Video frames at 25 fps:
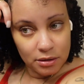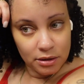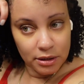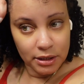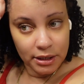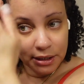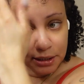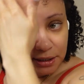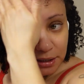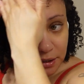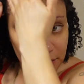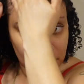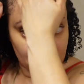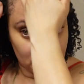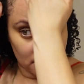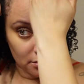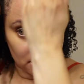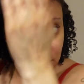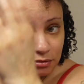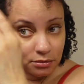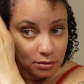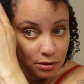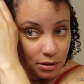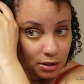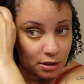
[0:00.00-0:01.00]
And then,
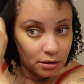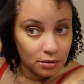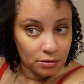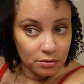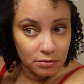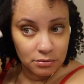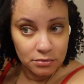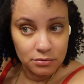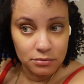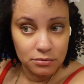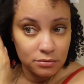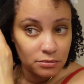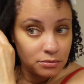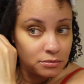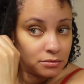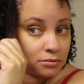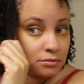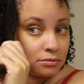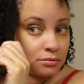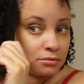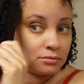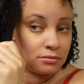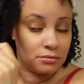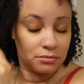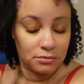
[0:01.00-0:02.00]
you know,
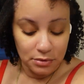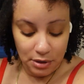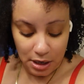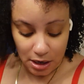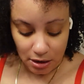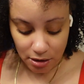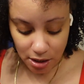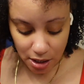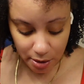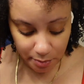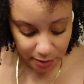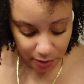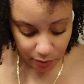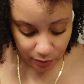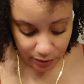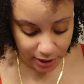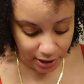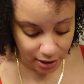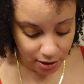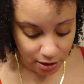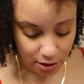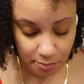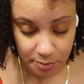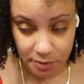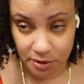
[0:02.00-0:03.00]
I'll come in when
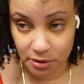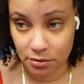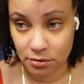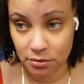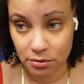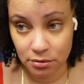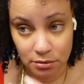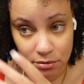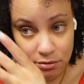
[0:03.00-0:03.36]
I come in.